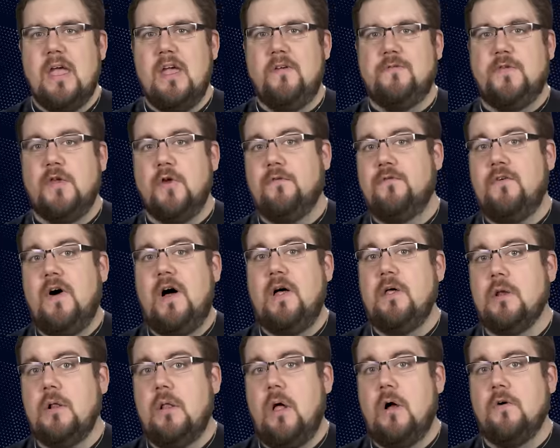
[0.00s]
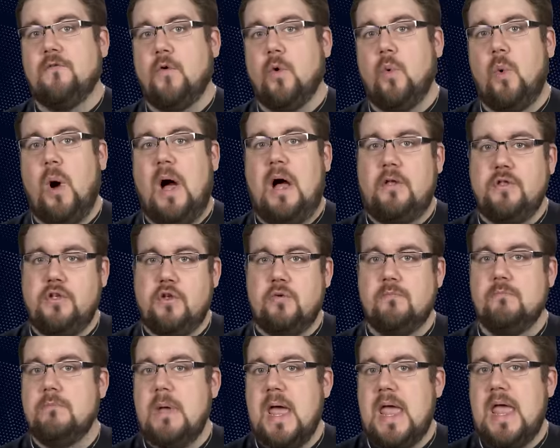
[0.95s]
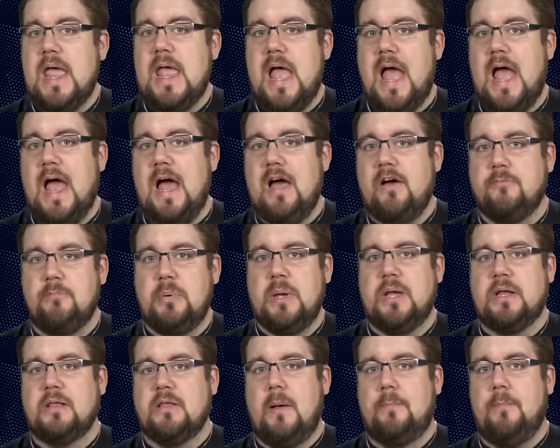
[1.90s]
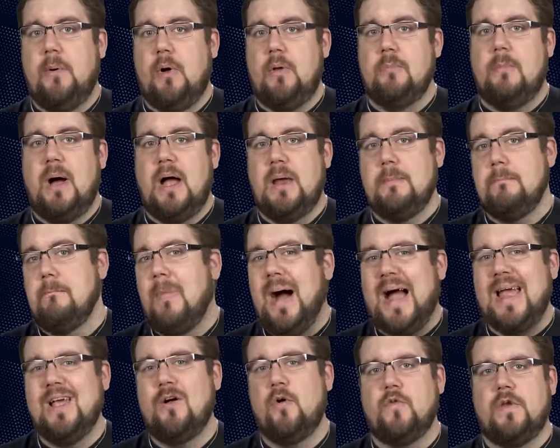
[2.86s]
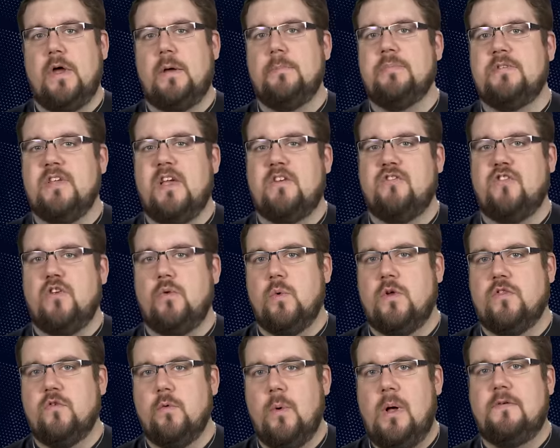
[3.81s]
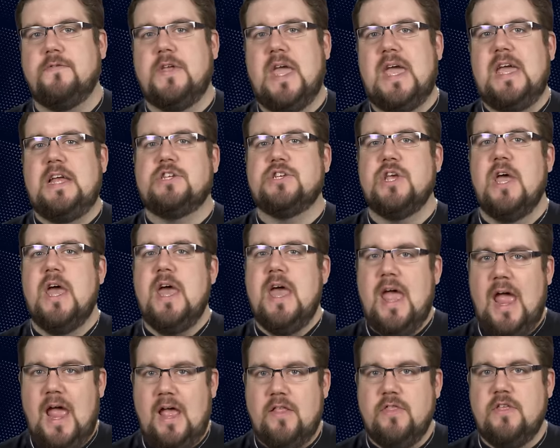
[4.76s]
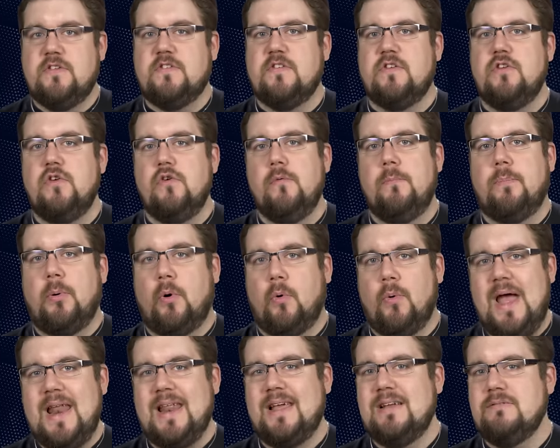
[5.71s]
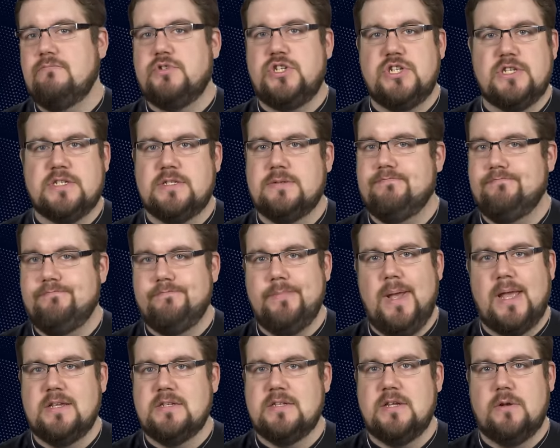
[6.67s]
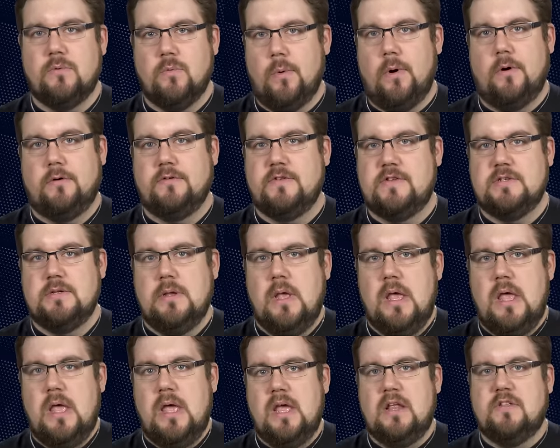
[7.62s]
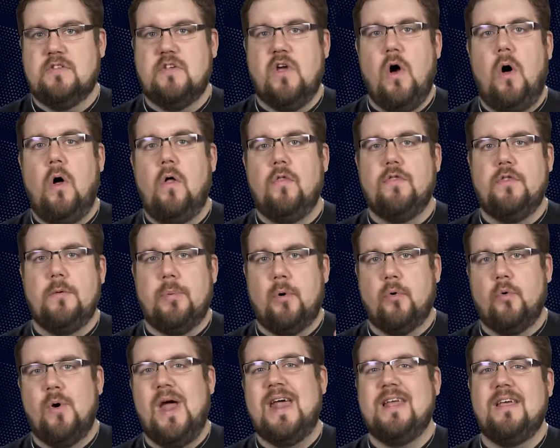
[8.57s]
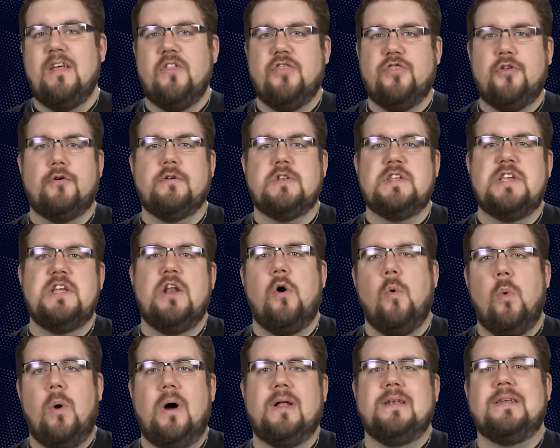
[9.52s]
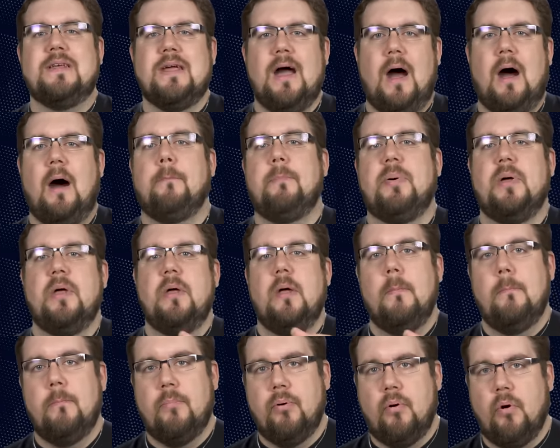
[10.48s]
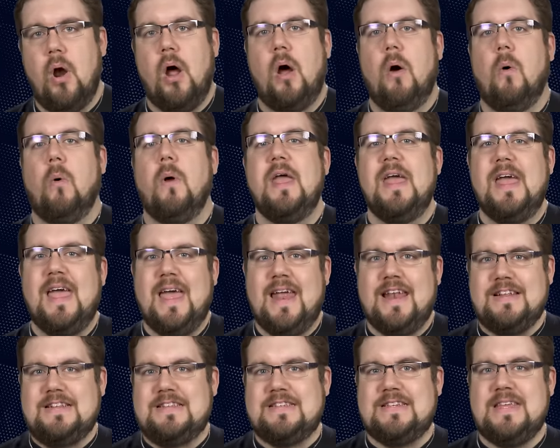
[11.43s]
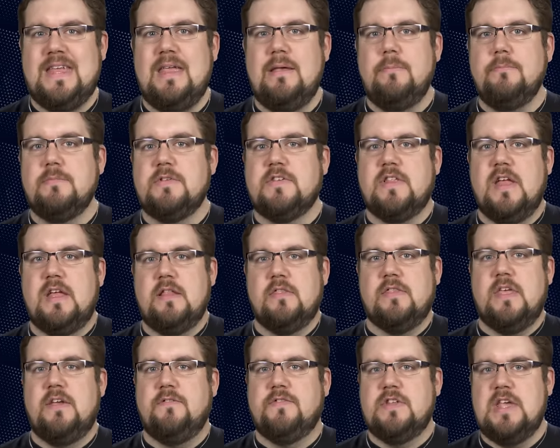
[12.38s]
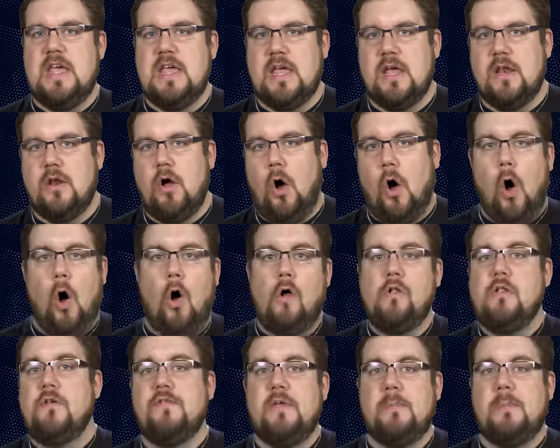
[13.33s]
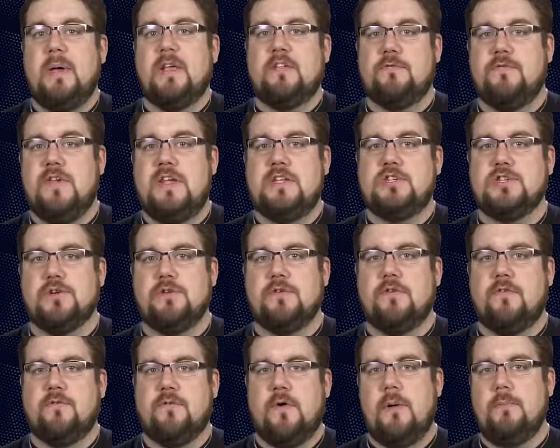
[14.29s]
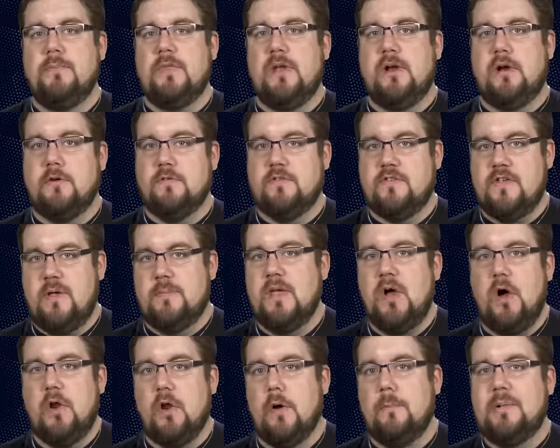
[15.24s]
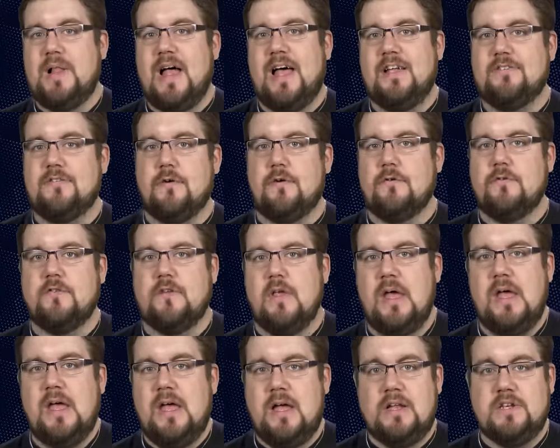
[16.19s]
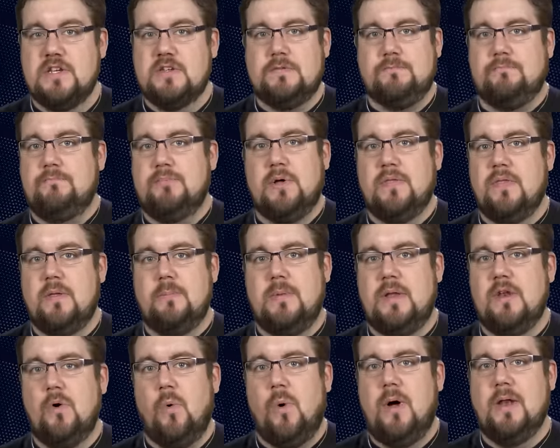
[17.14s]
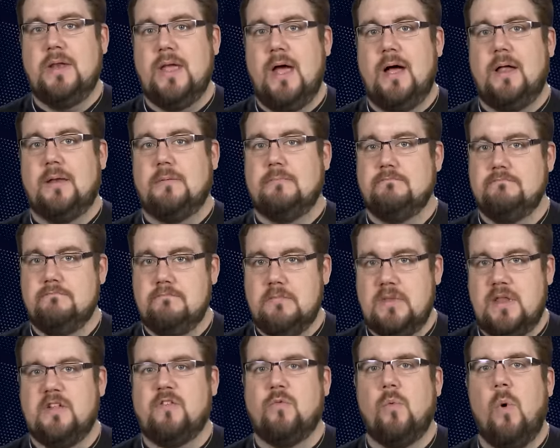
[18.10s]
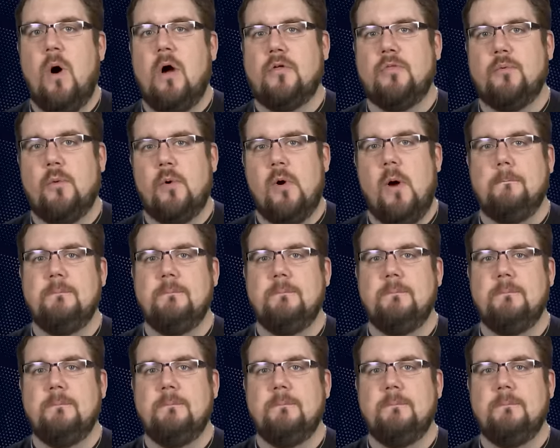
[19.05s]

If you followed along for a while, you may have picked up on my mild obsession with 12-gauge, and this new Beretta just makes it worse. It's called the Beretta 1301 Comp Pro, and it seems that they've taken all of the best features from their semi-auto blasters and just put them into one gun. Let's walk through